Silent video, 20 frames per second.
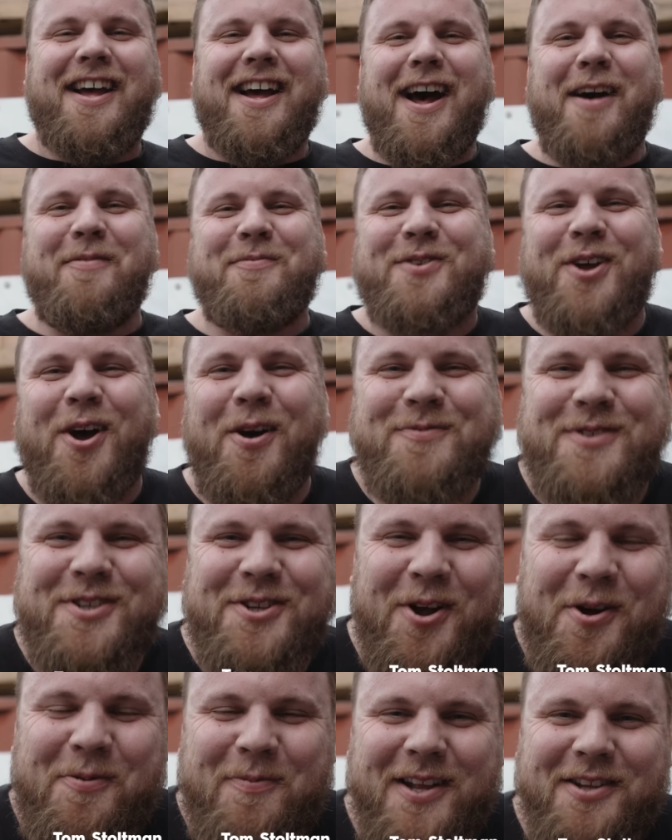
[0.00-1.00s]
I'm Tom
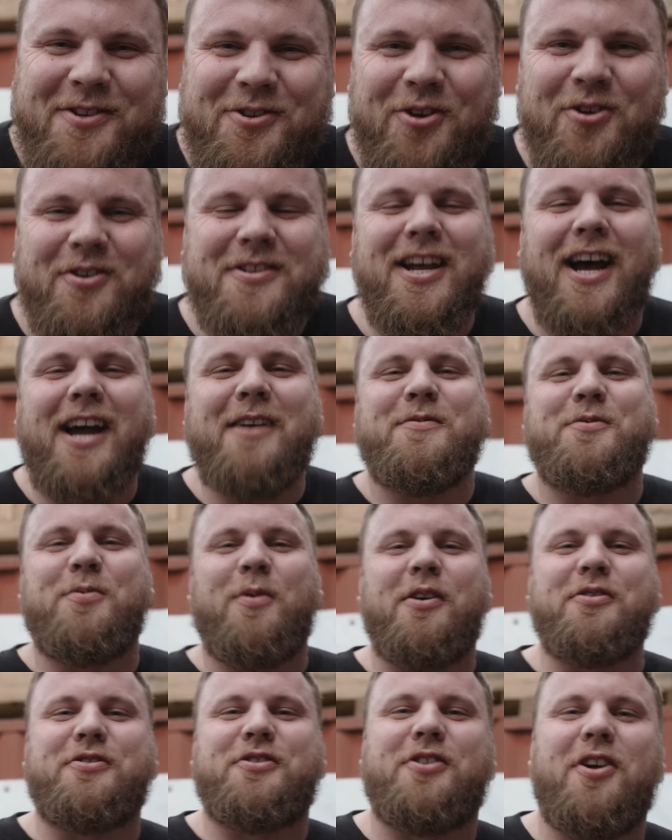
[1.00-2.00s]
Stoltman, 2 times
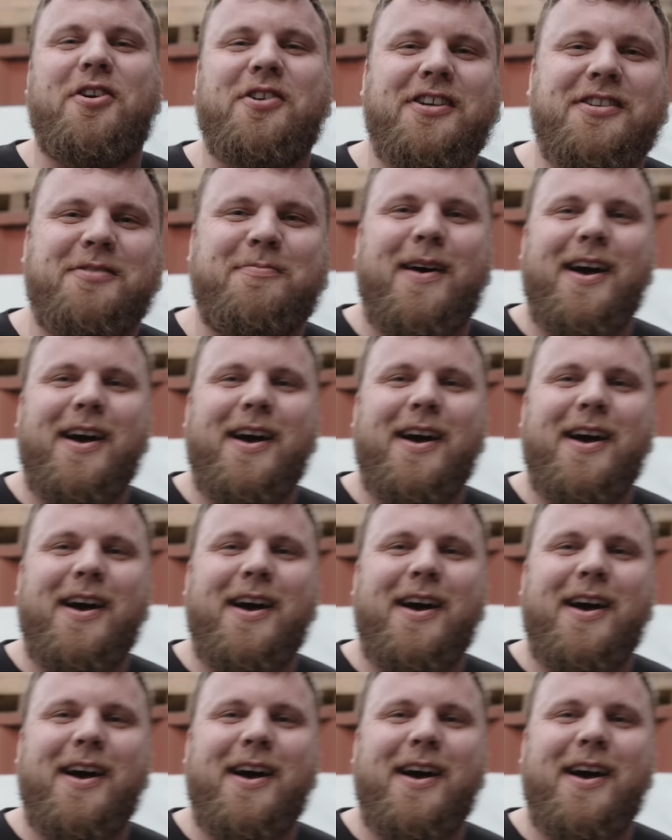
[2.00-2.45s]
World Strongest